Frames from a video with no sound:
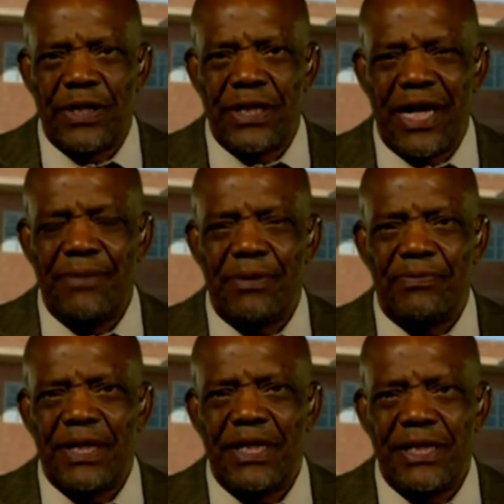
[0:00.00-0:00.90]
proven
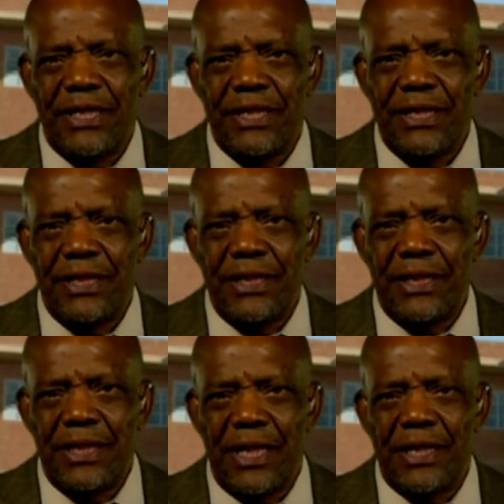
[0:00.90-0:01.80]

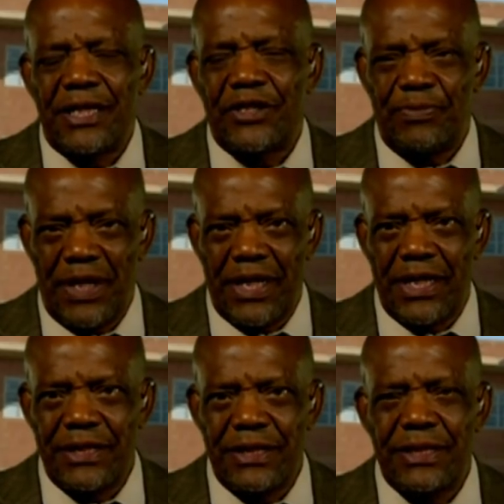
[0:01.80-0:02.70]
capability and
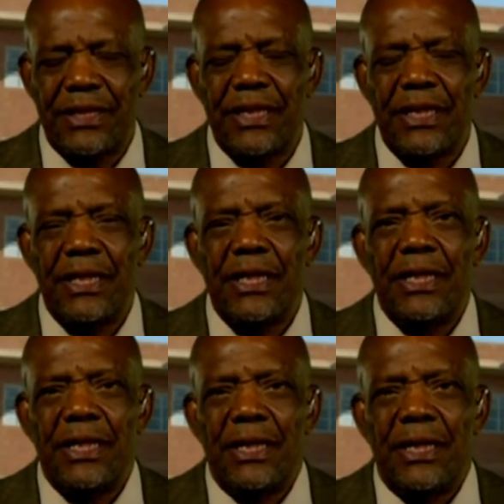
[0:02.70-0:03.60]
experience
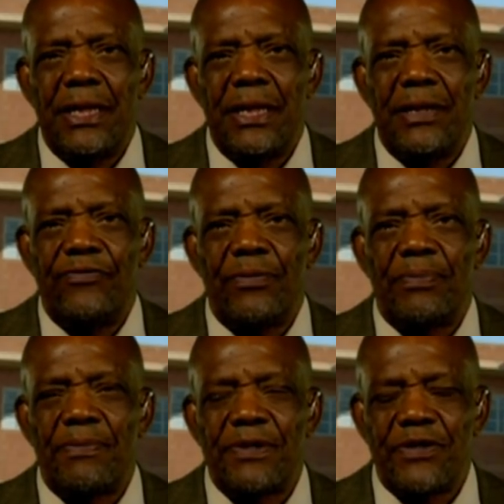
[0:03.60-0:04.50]
uh,
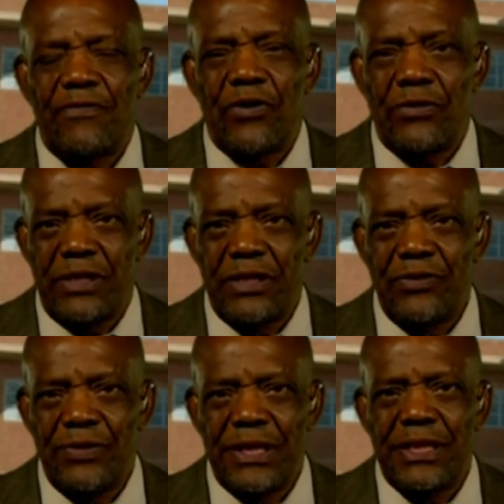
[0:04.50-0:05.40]
for purpose of
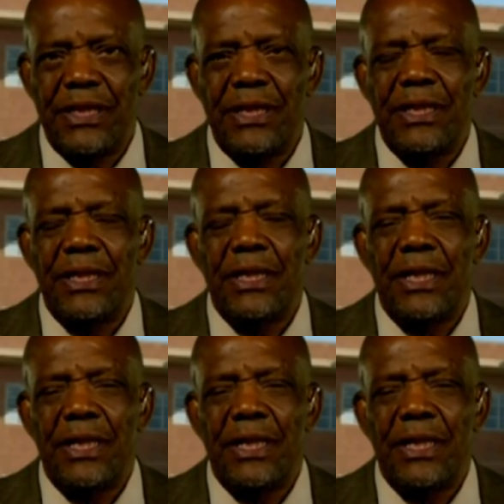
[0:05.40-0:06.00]
continuity.